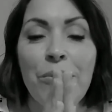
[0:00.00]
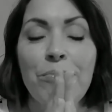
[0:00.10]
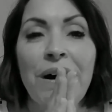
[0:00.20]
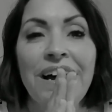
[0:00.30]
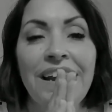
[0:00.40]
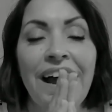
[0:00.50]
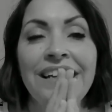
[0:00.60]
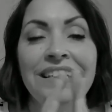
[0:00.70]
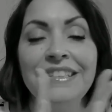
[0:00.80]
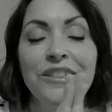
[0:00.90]
but
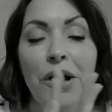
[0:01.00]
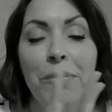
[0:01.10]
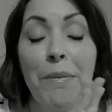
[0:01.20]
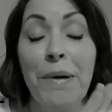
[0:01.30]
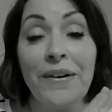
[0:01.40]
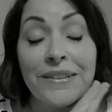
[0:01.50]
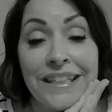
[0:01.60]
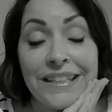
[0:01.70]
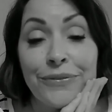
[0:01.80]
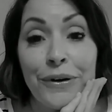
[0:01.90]
I need to talk about
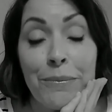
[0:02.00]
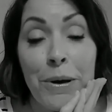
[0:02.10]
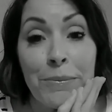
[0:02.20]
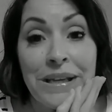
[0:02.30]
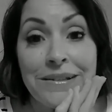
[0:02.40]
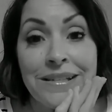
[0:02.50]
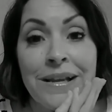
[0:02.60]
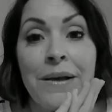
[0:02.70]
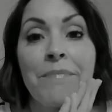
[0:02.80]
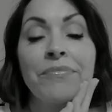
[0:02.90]
politics for a moment.
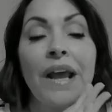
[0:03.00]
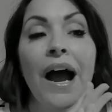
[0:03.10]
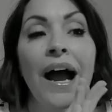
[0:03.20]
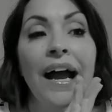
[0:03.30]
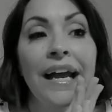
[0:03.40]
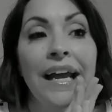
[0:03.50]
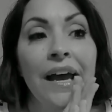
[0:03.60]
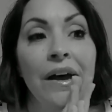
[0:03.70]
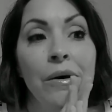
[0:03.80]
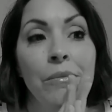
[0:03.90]
I
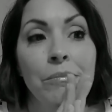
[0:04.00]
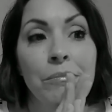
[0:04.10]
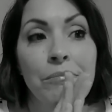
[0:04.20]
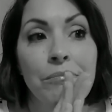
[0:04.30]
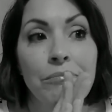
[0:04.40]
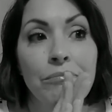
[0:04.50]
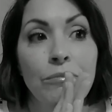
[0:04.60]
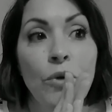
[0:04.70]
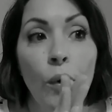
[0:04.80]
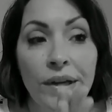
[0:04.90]
am
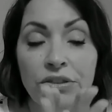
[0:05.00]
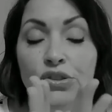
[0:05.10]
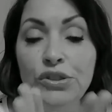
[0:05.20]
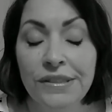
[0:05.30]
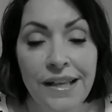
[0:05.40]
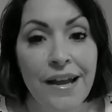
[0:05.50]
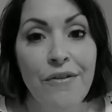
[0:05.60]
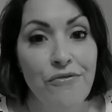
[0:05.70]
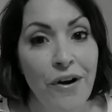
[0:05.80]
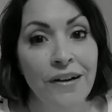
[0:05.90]
going to just say
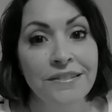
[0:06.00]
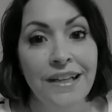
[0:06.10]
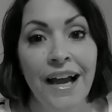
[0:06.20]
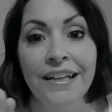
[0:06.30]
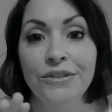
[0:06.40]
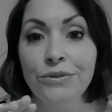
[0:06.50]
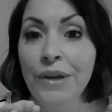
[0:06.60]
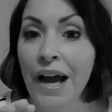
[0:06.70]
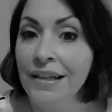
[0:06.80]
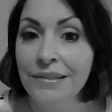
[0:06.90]
up front, I do
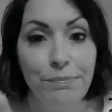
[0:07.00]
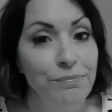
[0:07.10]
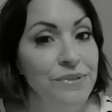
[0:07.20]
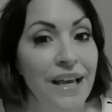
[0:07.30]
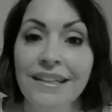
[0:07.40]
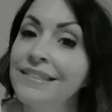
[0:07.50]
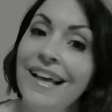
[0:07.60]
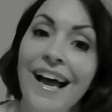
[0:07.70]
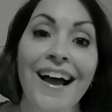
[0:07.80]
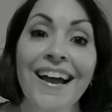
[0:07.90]
not take a
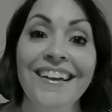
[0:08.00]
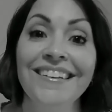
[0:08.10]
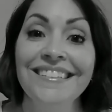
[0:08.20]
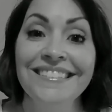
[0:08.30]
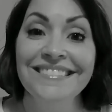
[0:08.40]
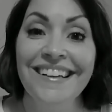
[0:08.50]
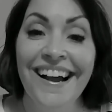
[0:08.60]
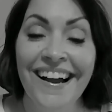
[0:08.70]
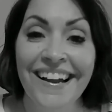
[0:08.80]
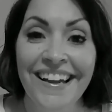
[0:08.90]
side.
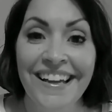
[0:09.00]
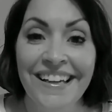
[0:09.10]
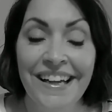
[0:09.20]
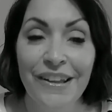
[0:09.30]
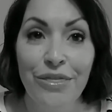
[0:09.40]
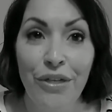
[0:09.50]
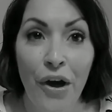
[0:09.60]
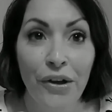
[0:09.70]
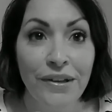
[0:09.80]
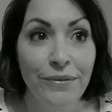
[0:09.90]
I
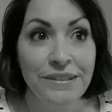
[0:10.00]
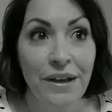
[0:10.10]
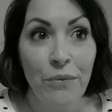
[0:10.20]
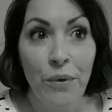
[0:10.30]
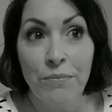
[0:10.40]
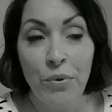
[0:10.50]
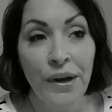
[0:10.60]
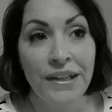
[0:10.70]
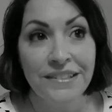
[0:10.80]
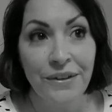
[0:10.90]
thought I was at one
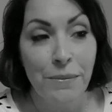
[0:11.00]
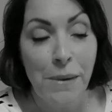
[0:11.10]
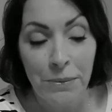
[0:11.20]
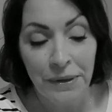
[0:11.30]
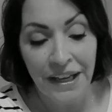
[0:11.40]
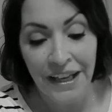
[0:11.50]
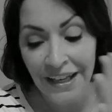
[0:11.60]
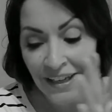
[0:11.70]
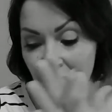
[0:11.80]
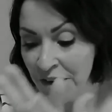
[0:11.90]
point a
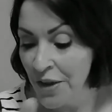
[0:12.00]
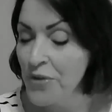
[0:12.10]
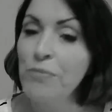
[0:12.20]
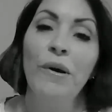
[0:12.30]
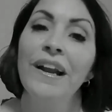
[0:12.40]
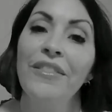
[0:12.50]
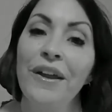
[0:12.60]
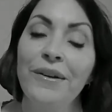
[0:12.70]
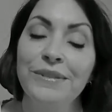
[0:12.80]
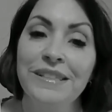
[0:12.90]
Republican, and another point I
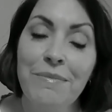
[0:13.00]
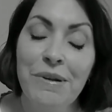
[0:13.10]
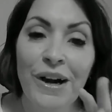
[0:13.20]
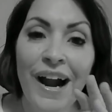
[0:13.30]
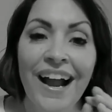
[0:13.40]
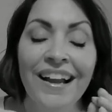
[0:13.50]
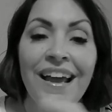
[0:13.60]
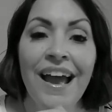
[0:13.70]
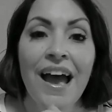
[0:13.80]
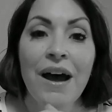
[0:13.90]
thought I was a Democrat.
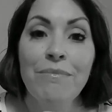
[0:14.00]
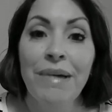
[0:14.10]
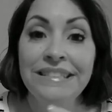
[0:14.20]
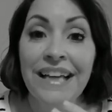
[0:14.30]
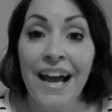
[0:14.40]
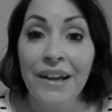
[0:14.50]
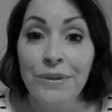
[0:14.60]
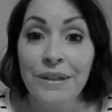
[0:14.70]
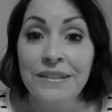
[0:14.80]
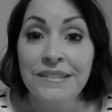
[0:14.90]
My dad
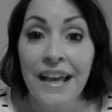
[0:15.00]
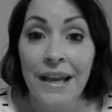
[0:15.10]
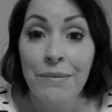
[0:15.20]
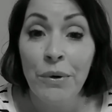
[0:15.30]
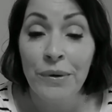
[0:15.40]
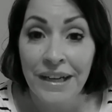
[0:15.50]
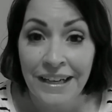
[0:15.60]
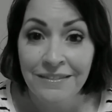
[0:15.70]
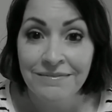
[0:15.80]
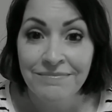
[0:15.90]
was a
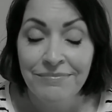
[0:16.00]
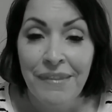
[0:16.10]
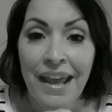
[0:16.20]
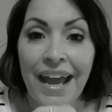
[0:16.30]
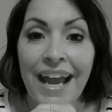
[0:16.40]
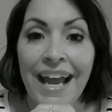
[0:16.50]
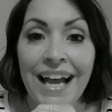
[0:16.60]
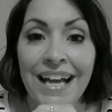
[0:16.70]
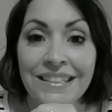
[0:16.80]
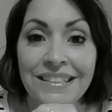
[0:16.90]
Marine,
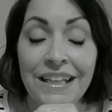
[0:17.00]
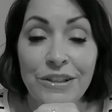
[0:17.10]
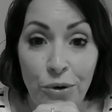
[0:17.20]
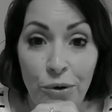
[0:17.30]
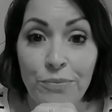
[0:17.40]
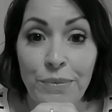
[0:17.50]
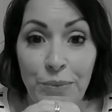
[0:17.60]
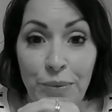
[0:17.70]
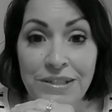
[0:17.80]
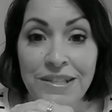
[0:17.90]
and he told
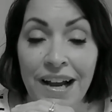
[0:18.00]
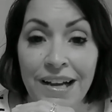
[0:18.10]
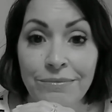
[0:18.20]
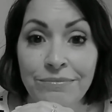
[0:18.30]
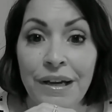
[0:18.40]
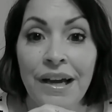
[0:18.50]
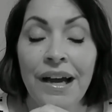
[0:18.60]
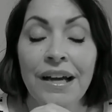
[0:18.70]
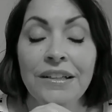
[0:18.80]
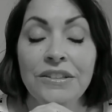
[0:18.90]
me one time,
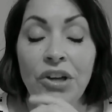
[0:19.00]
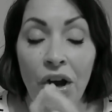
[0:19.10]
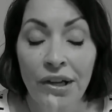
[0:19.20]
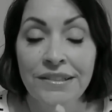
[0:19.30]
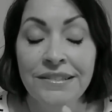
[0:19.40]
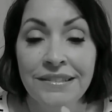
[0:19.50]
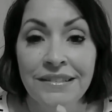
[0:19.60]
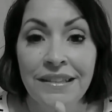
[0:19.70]
"Dawn,